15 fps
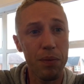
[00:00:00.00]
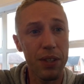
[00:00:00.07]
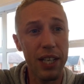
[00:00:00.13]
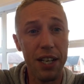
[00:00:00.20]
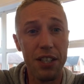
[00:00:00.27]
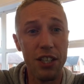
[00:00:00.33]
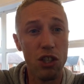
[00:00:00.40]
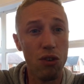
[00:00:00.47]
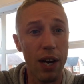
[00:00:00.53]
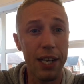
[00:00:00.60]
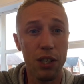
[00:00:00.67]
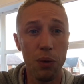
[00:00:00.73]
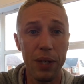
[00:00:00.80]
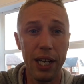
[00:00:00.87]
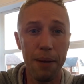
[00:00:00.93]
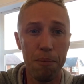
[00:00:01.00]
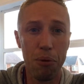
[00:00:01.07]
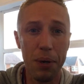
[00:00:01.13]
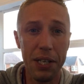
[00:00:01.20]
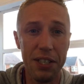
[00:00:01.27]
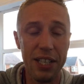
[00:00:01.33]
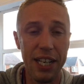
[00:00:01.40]
Yes, it's great doing it in
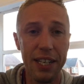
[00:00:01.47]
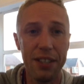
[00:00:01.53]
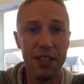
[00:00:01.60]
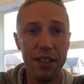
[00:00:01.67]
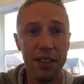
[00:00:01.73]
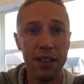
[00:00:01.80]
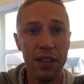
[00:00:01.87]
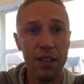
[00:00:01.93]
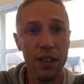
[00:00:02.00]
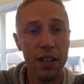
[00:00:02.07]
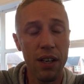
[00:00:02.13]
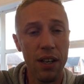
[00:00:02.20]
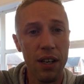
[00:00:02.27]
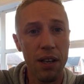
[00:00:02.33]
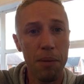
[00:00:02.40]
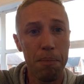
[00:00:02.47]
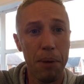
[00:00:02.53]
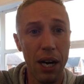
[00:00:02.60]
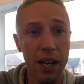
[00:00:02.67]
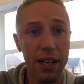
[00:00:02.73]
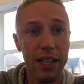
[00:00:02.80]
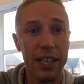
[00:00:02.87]
pre-season,
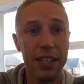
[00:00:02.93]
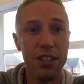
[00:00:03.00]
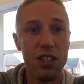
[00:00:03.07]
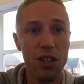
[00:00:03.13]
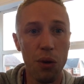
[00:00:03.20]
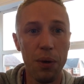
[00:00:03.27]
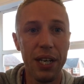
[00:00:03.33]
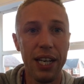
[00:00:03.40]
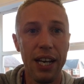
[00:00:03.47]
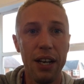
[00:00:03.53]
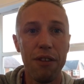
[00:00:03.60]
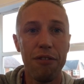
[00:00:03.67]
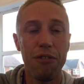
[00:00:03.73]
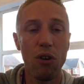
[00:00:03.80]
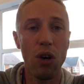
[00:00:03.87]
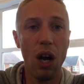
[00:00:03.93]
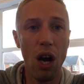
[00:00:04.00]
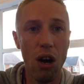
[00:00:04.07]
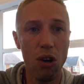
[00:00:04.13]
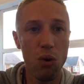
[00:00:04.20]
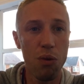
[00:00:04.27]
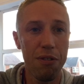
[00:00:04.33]
but it's doing it for a
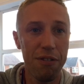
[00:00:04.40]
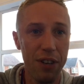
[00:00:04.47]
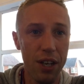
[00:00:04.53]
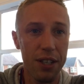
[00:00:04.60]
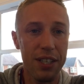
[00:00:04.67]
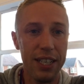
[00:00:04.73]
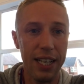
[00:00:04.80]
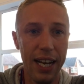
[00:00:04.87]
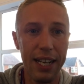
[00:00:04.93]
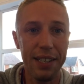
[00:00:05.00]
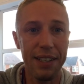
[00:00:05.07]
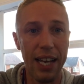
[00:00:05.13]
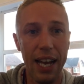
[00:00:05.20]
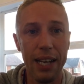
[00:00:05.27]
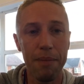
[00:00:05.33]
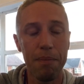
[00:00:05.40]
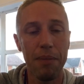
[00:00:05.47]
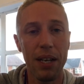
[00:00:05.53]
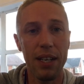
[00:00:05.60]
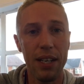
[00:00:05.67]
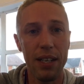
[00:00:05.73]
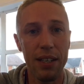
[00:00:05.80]
whole
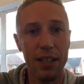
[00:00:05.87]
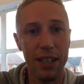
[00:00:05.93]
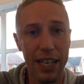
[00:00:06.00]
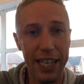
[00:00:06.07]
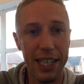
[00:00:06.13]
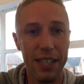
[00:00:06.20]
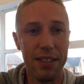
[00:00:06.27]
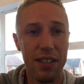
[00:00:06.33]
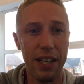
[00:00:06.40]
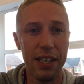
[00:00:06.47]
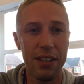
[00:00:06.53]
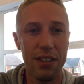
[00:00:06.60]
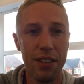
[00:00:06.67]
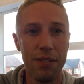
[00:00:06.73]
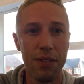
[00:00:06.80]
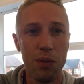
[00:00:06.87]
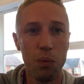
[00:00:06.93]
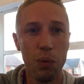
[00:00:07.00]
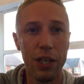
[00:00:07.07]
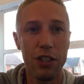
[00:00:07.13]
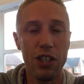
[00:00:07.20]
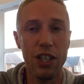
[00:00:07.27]
38-game league season,
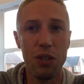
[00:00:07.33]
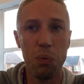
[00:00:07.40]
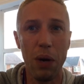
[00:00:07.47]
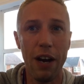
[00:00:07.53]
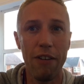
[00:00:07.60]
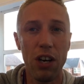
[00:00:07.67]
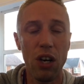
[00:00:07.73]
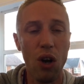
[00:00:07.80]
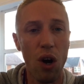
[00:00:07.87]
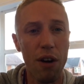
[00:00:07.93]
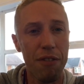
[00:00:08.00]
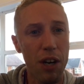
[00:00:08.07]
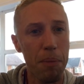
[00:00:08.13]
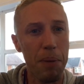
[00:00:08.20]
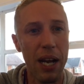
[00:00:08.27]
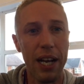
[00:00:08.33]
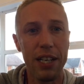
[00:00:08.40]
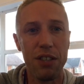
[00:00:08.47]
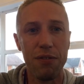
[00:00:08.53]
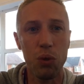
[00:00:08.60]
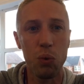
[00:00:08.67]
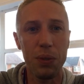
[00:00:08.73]
which is where a lot of our
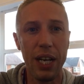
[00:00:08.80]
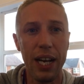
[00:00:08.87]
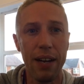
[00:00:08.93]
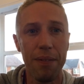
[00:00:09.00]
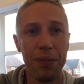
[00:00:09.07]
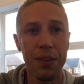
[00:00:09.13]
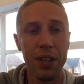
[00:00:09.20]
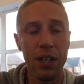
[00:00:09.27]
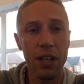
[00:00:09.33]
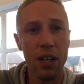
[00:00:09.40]
players fall down.